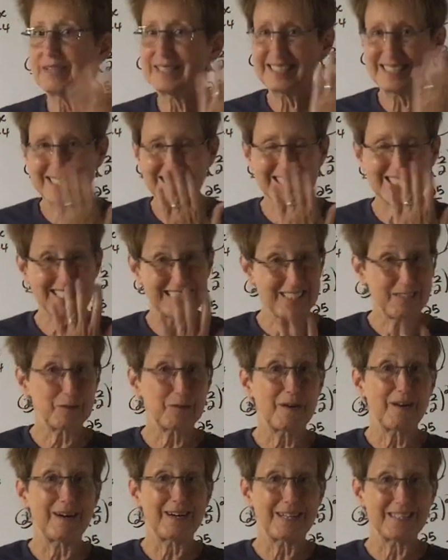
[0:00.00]
I need to see
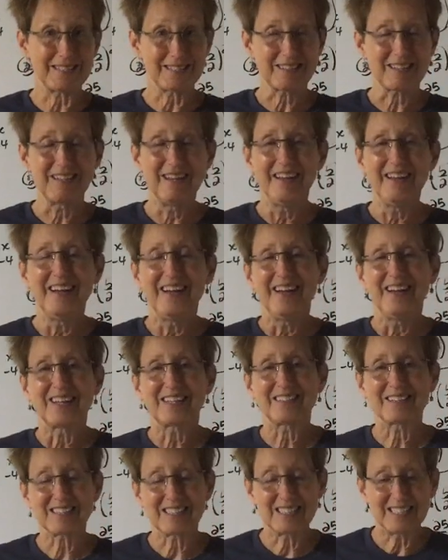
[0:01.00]
your eyes
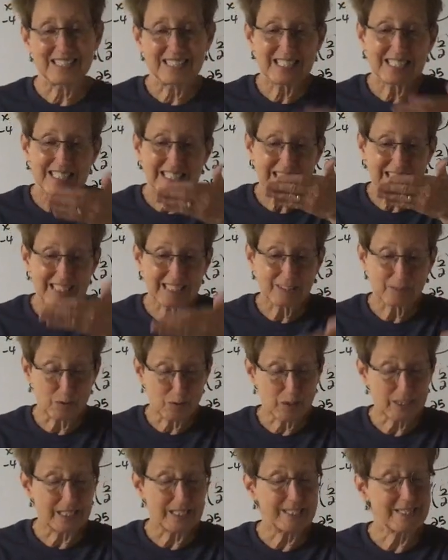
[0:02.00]
because I need to see that they're
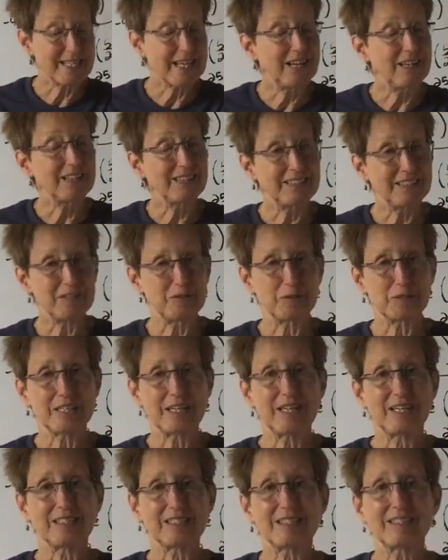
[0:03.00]
looking down at your
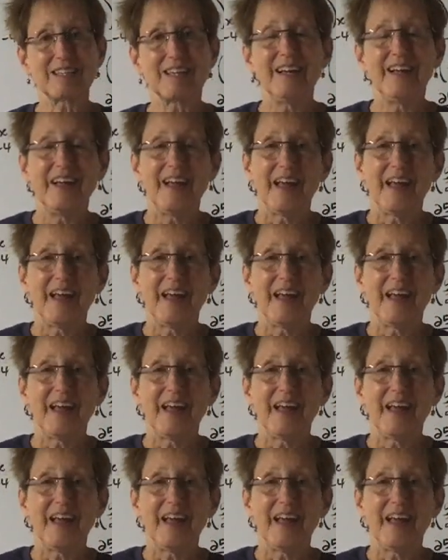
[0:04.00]
test.